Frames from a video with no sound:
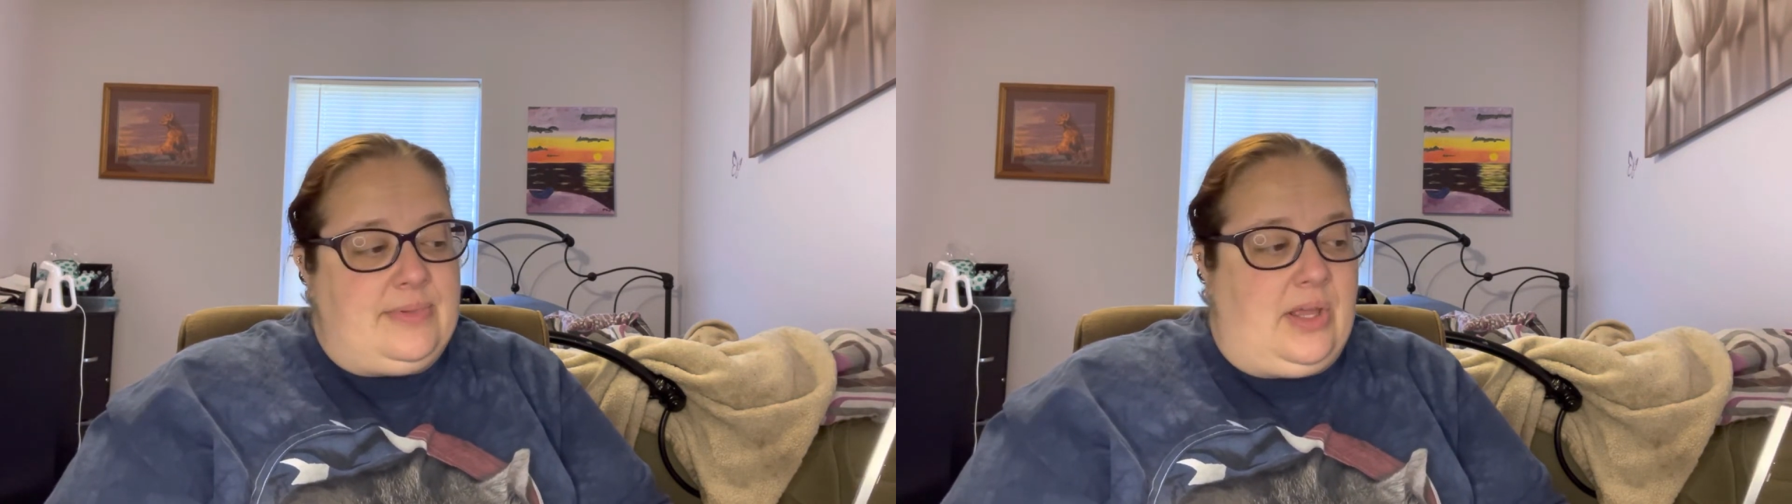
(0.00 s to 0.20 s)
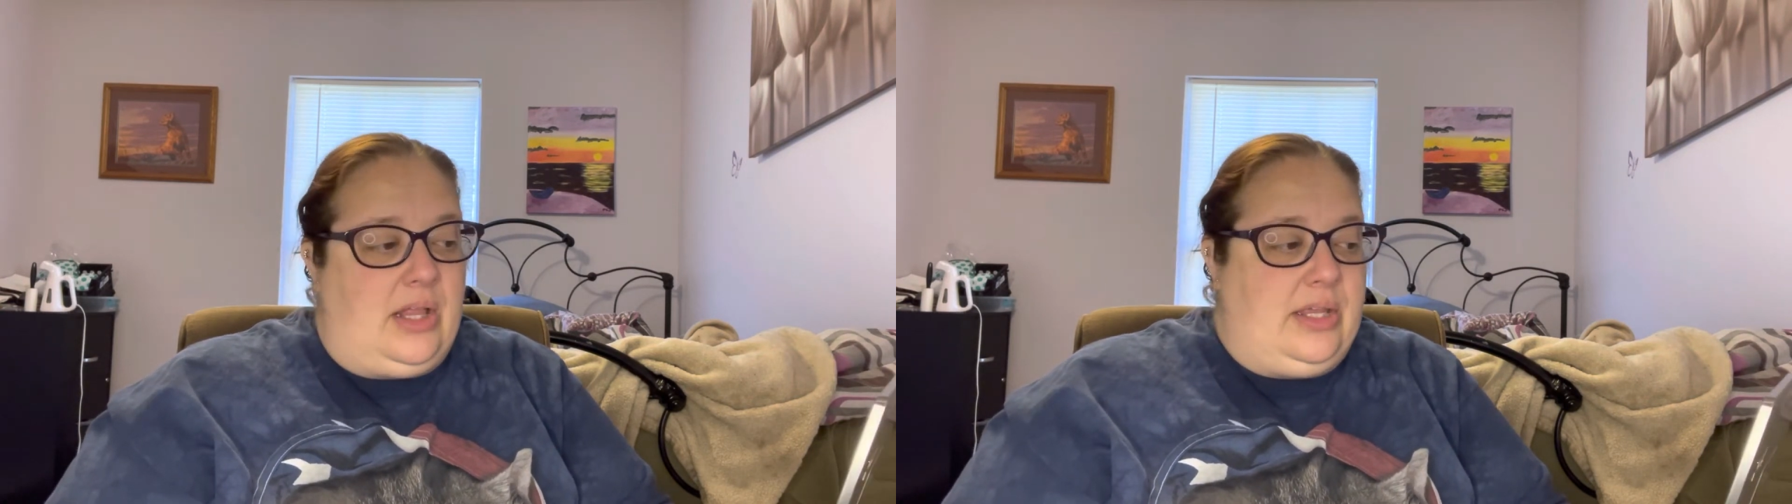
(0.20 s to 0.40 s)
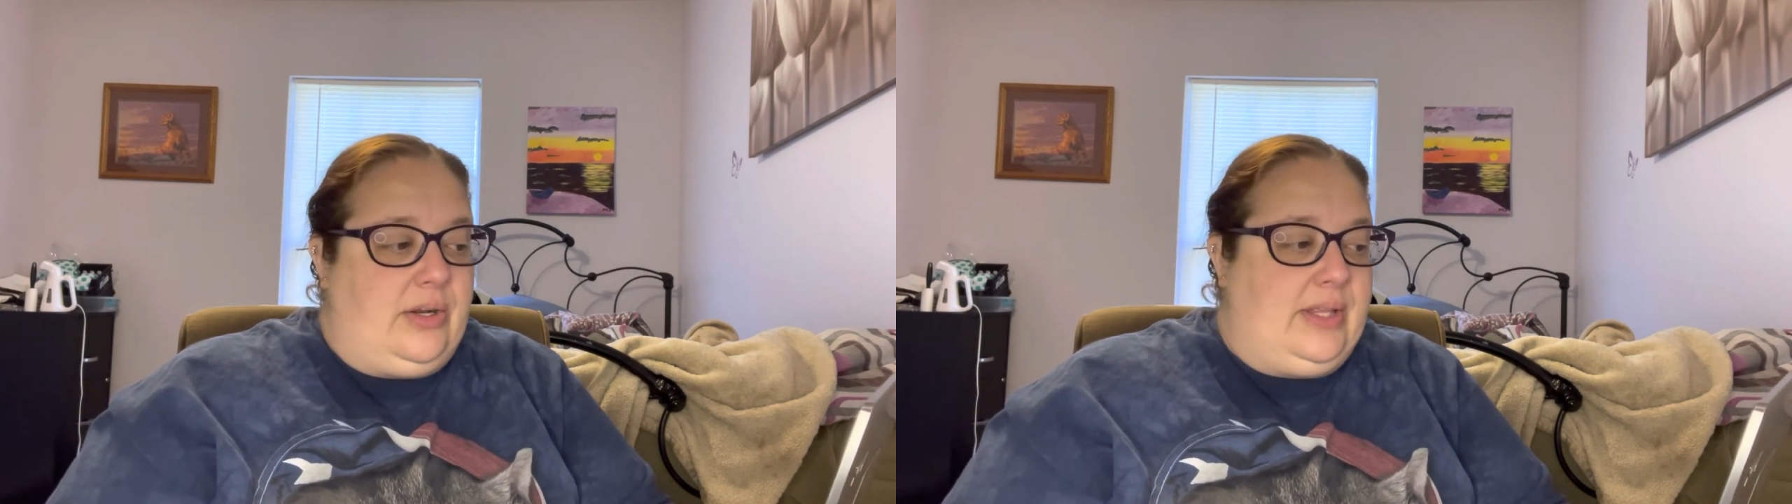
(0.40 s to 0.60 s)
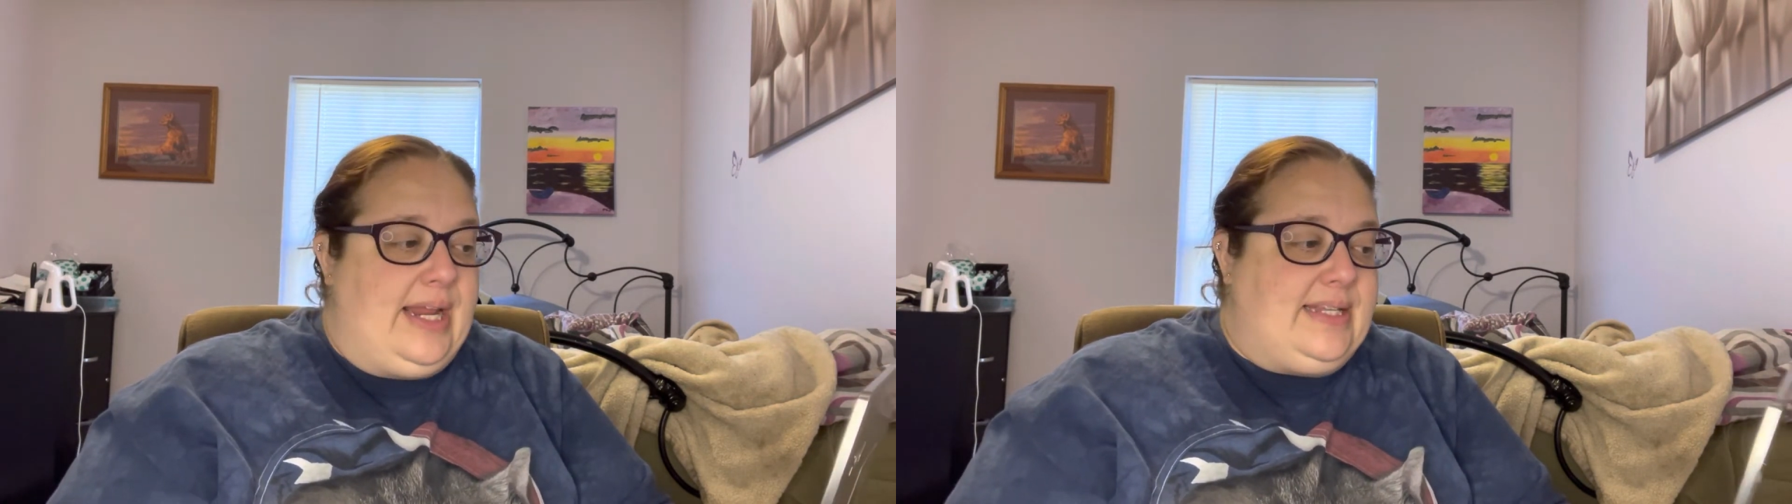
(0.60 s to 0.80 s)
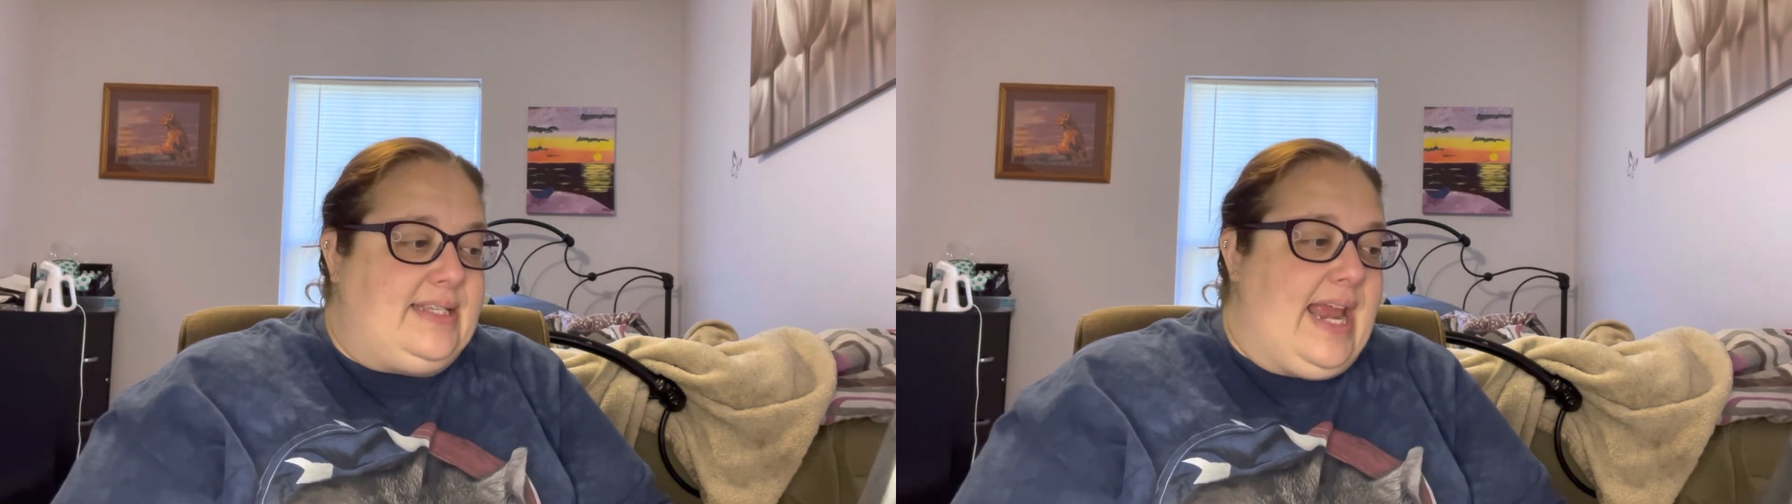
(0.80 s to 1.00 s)
a little
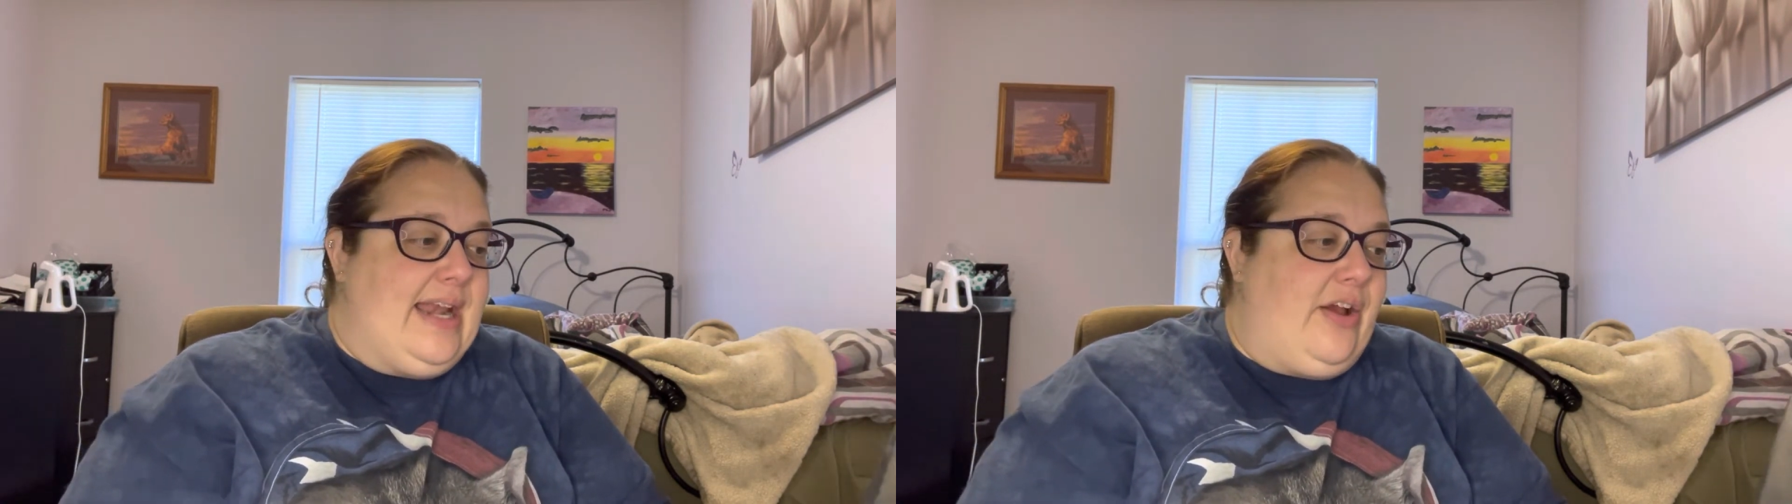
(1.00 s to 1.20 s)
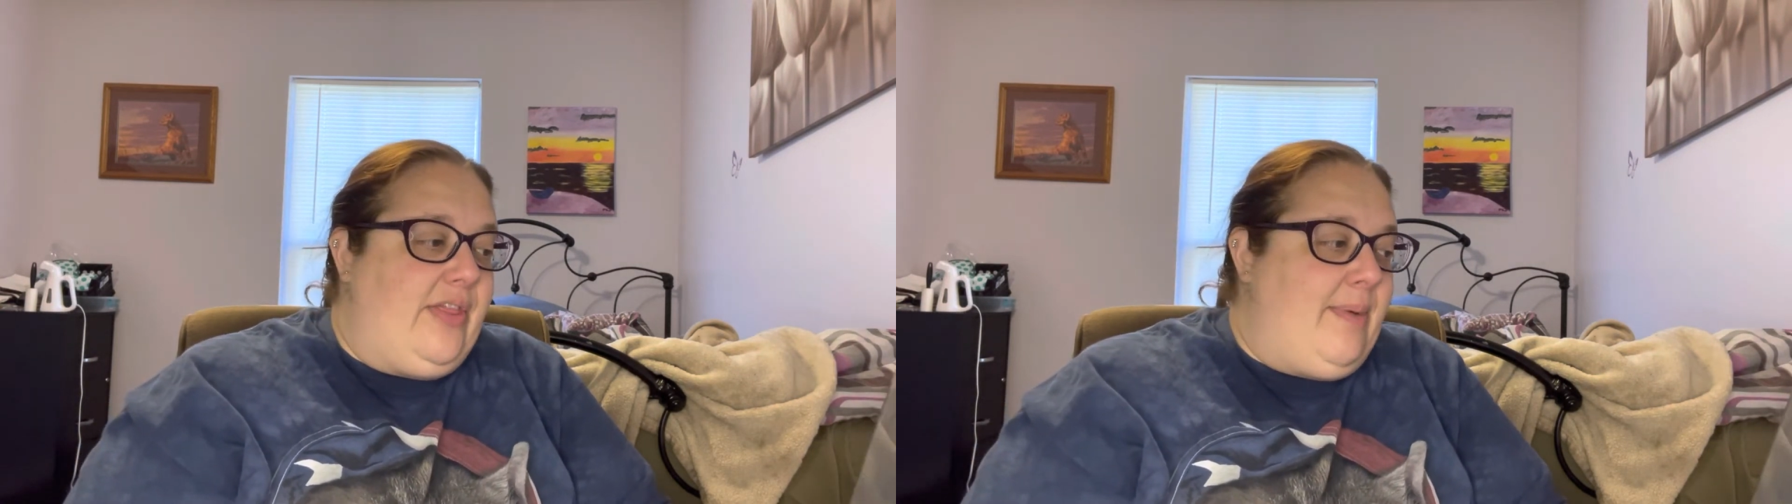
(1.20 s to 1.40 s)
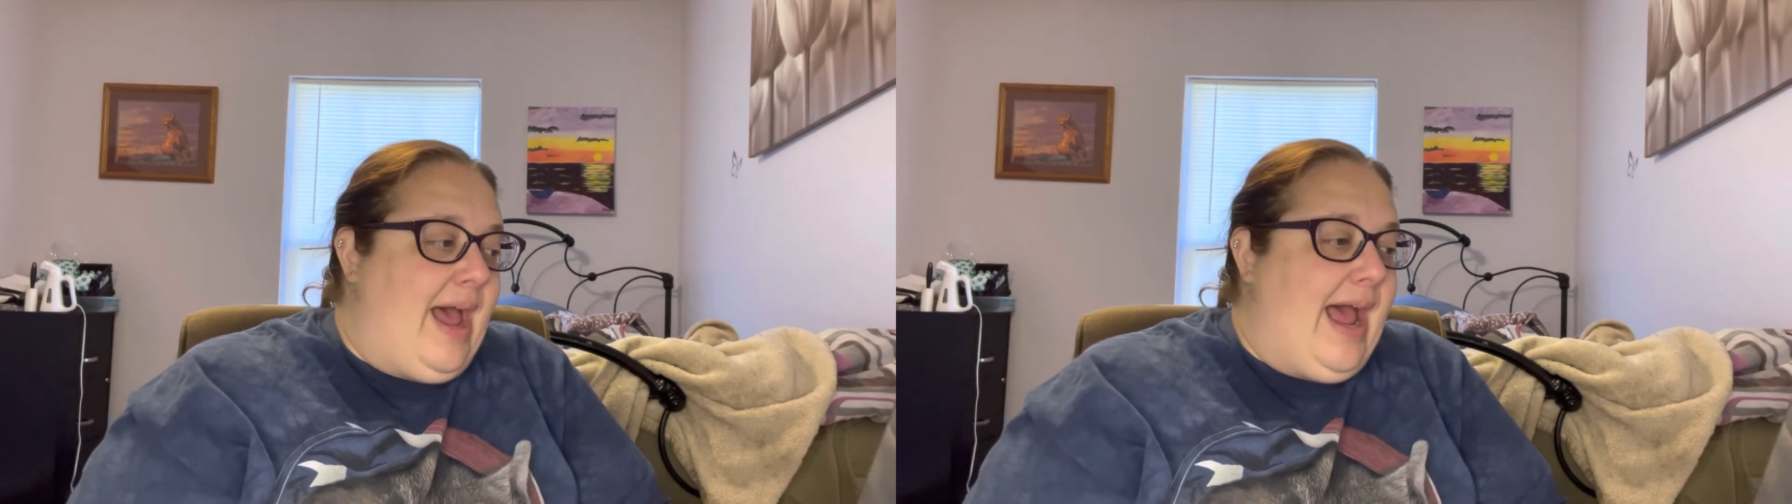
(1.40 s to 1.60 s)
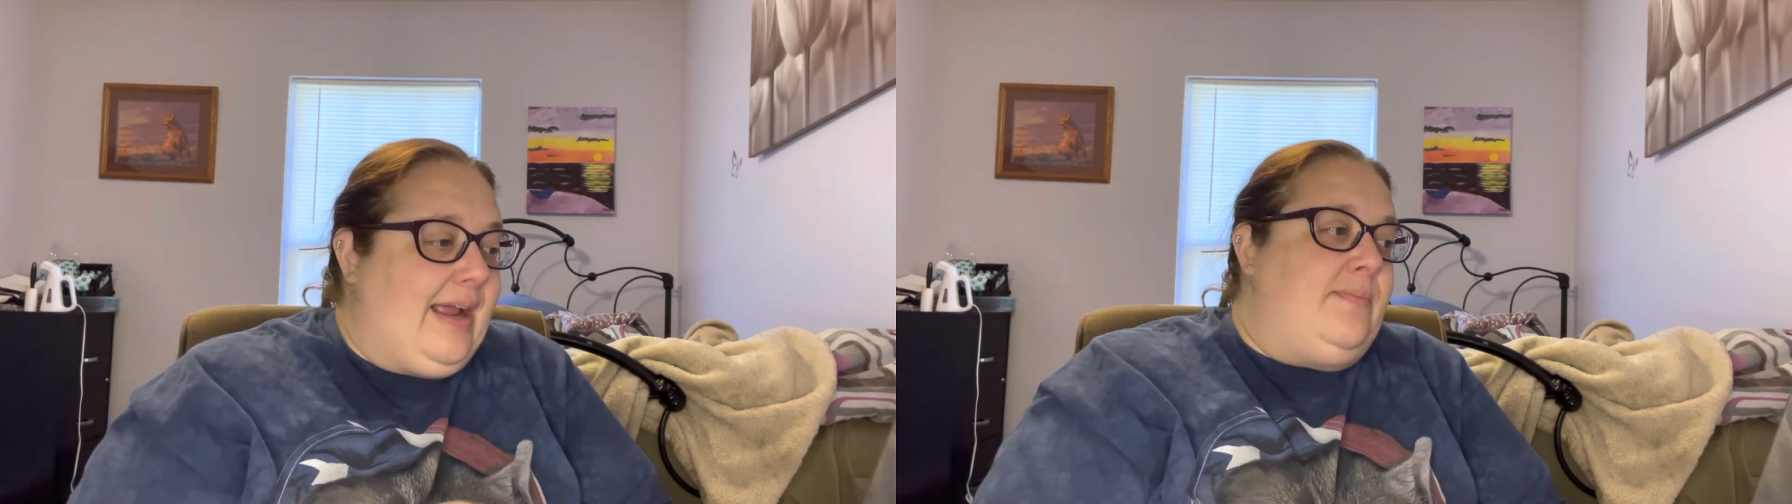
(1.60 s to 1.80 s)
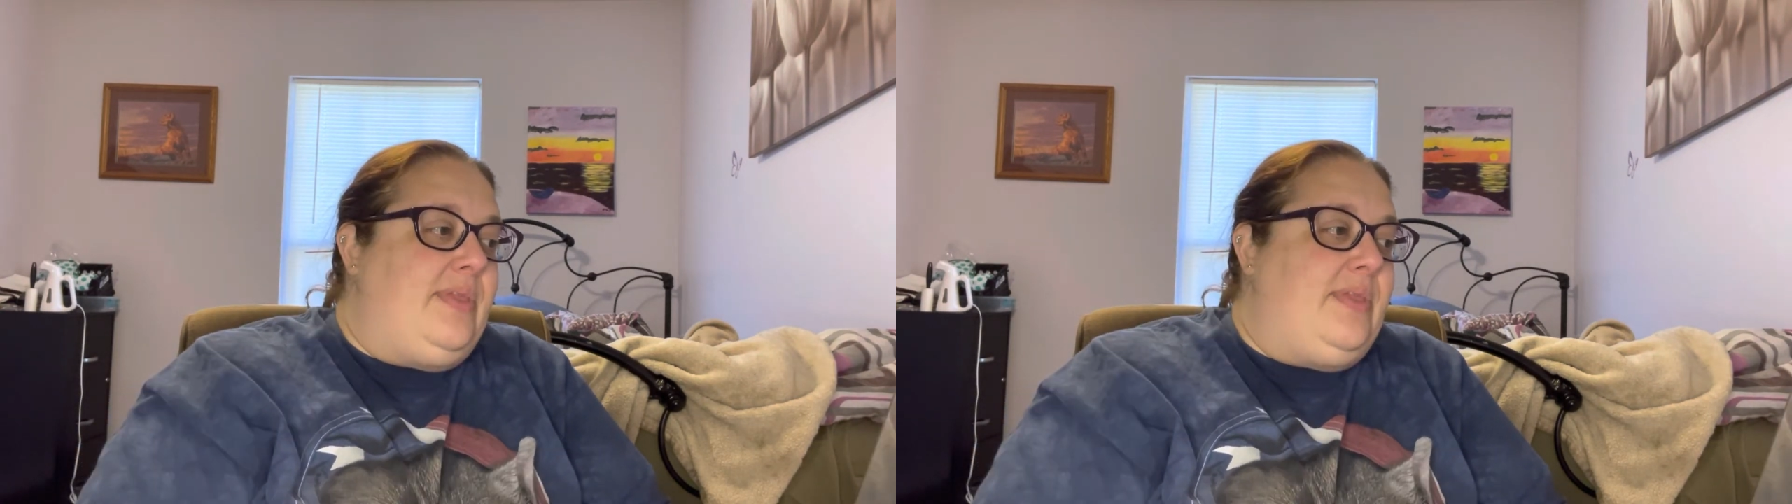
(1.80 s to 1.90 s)
like stain on the back.